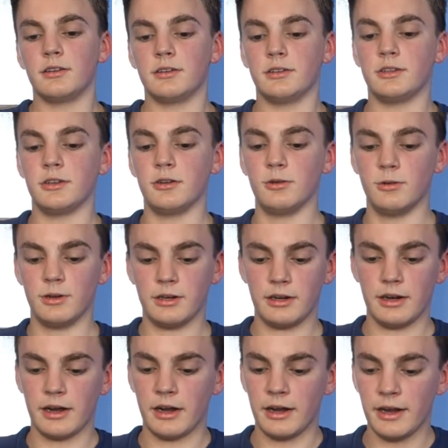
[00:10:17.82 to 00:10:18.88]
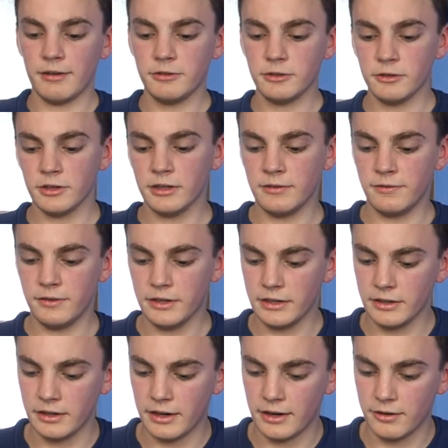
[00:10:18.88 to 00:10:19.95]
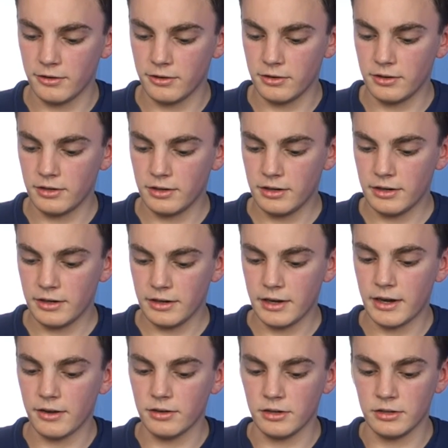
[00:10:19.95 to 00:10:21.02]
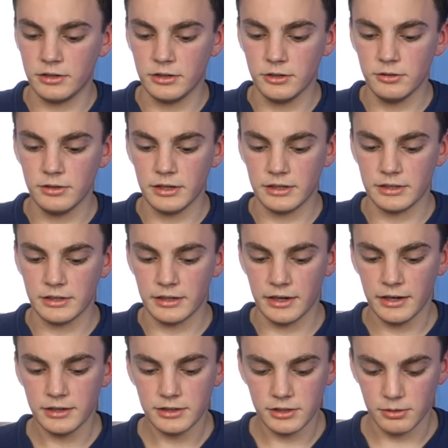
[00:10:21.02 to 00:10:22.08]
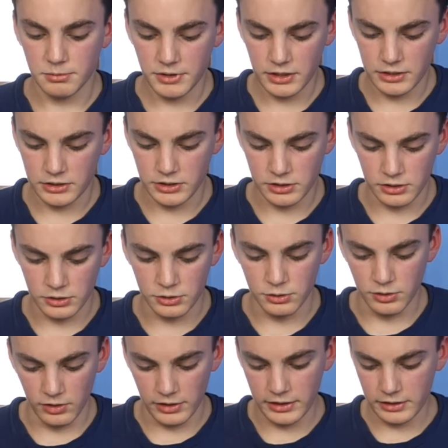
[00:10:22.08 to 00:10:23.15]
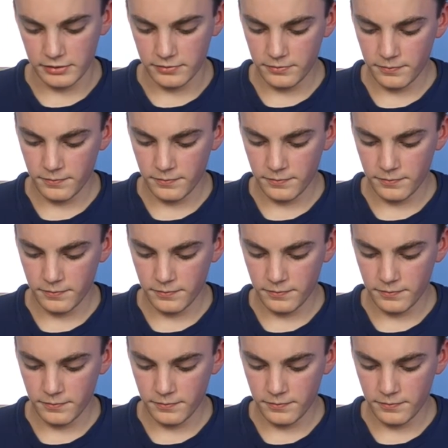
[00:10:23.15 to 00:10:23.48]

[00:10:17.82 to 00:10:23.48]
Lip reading: So I haven't really figured out how to do this yet, so I'm going to just Google it.